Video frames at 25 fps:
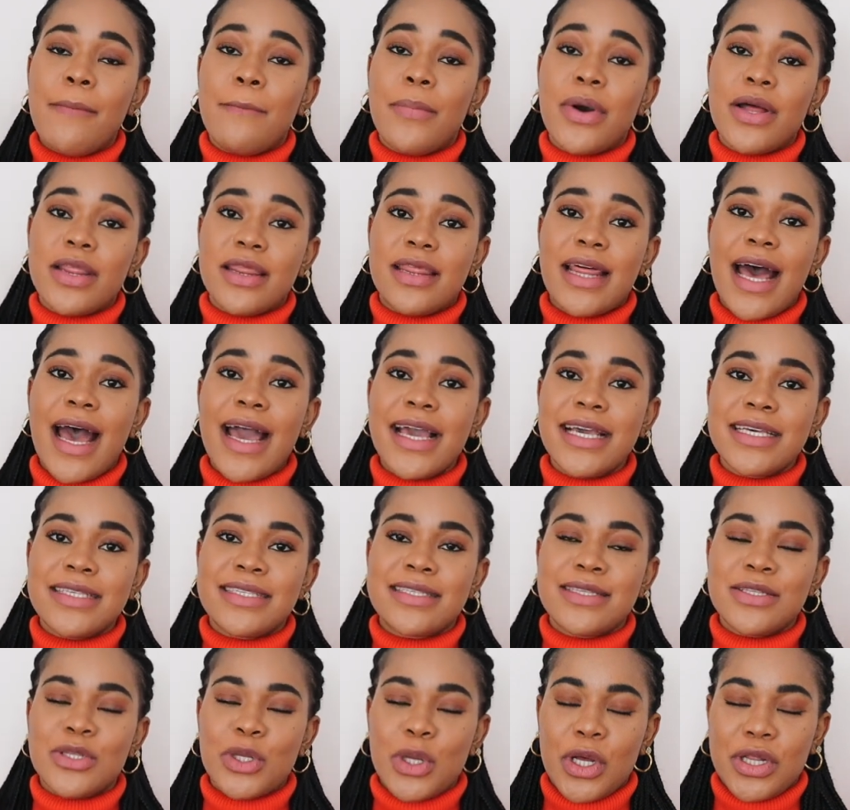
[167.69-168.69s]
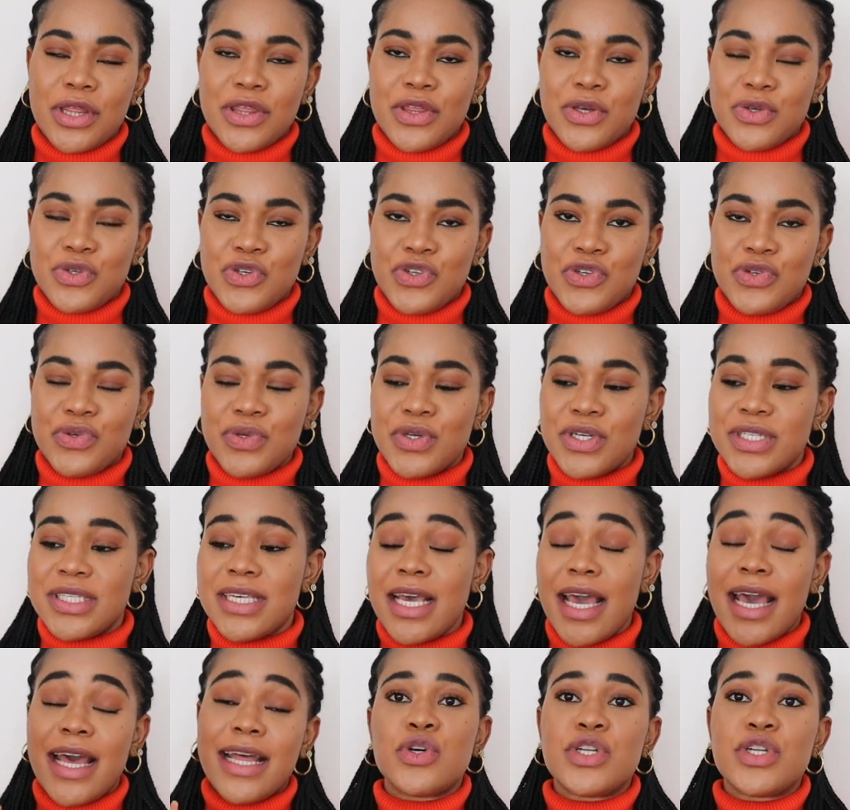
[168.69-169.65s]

but that is not the truth.